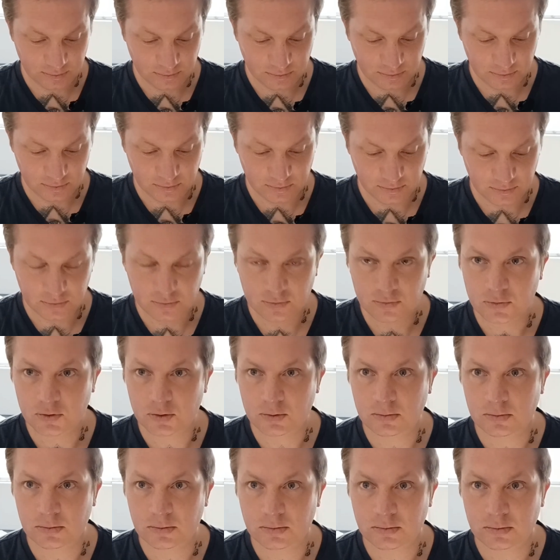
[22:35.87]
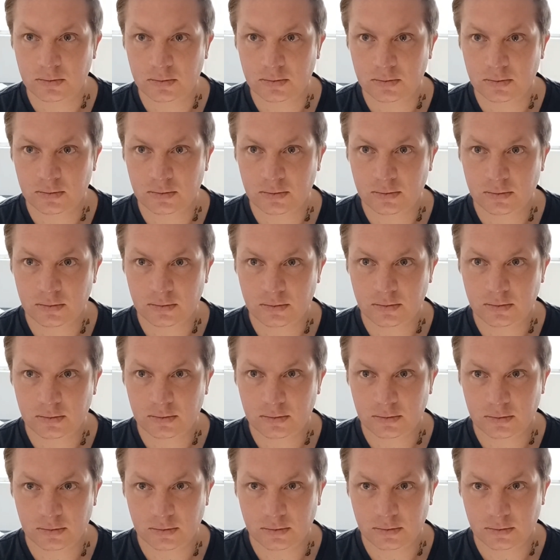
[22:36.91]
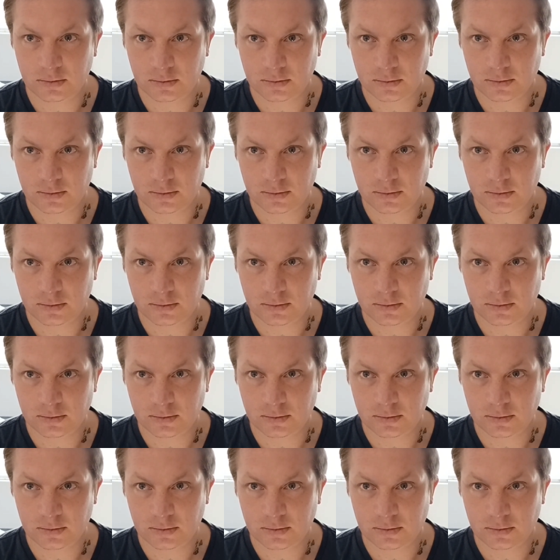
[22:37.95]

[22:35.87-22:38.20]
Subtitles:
Coach will not be happy.